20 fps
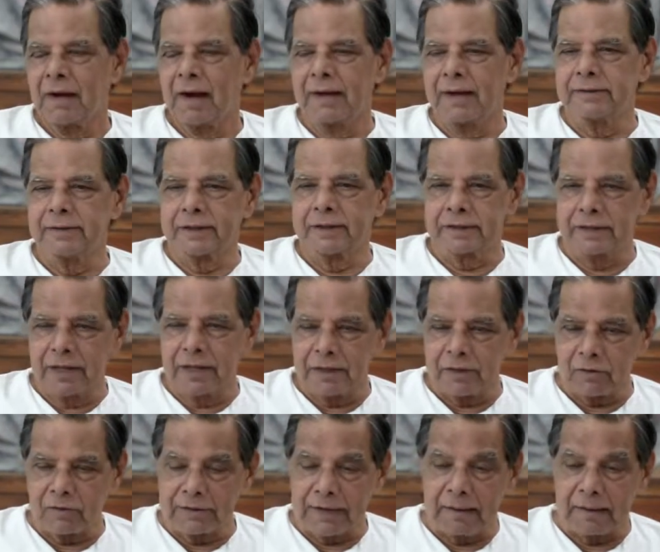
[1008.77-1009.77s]
As a
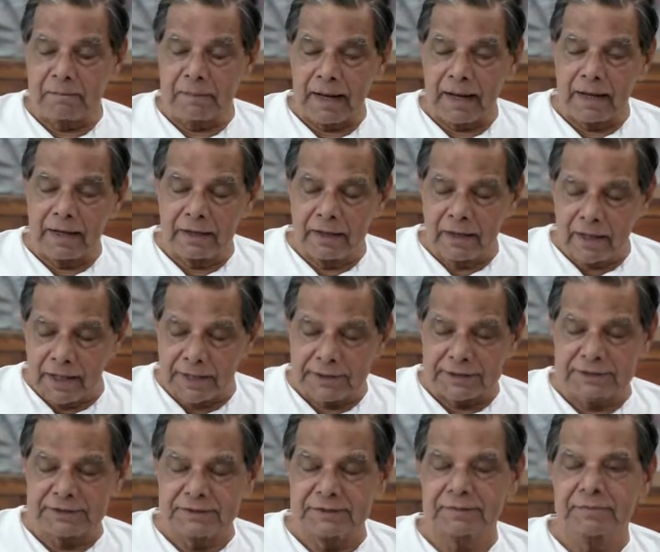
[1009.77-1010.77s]
result of that by
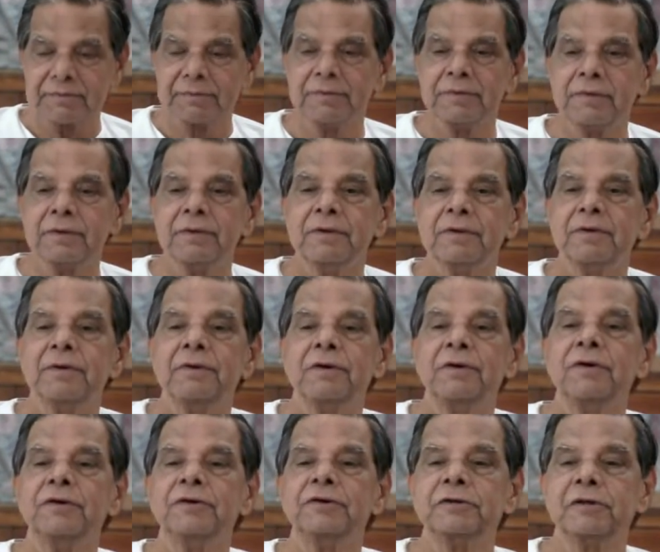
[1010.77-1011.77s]
us,
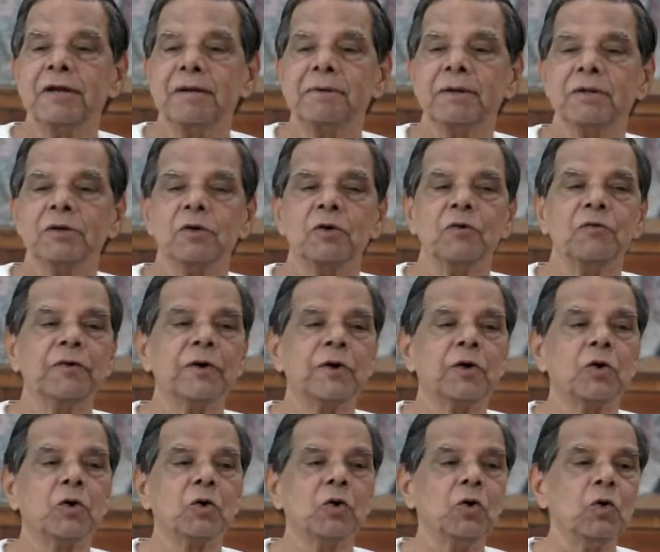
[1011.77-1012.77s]
Sri Aurobindo
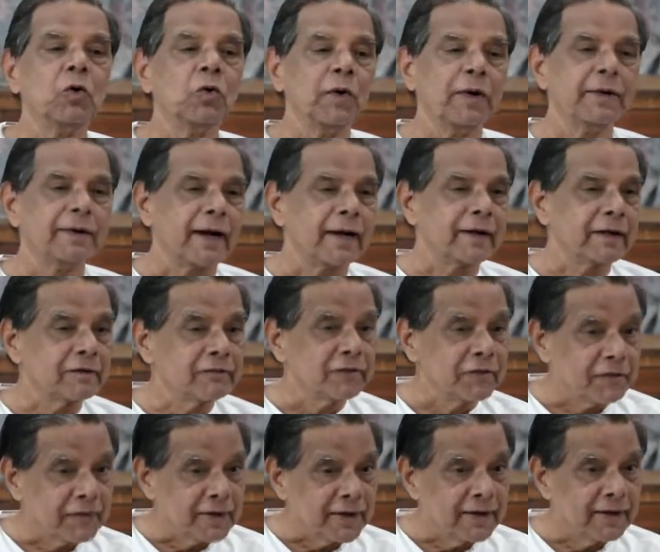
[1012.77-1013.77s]
withdrew in
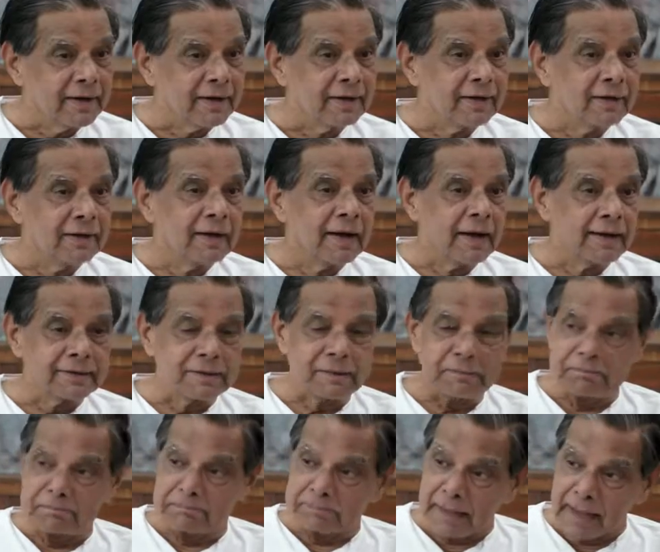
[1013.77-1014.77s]
1950 as a
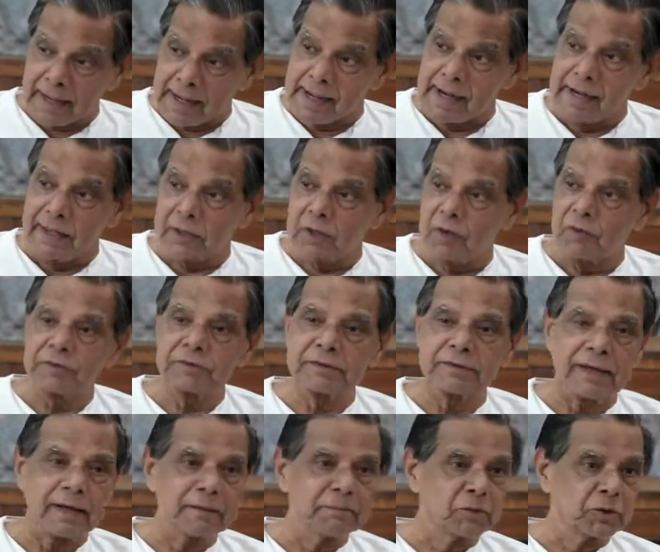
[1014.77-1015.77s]
part
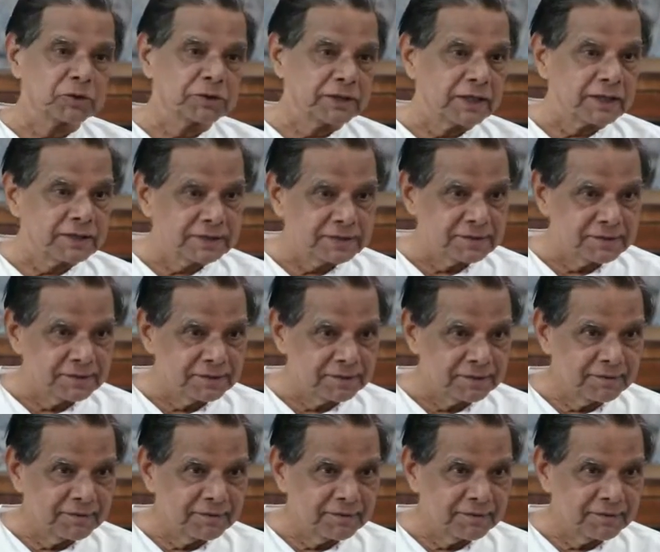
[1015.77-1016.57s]
of that process.